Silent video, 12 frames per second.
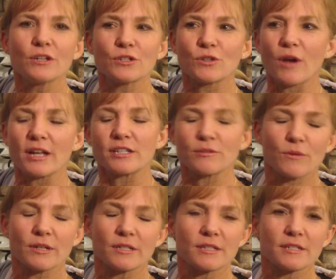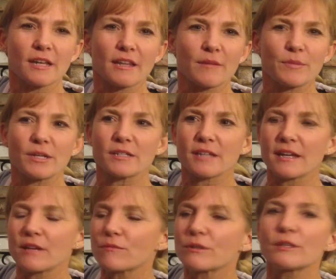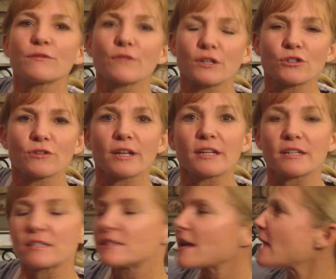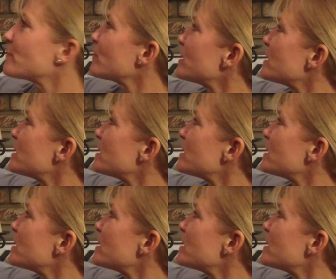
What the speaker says: So I just wanted to say that because I get really frustrated and sad for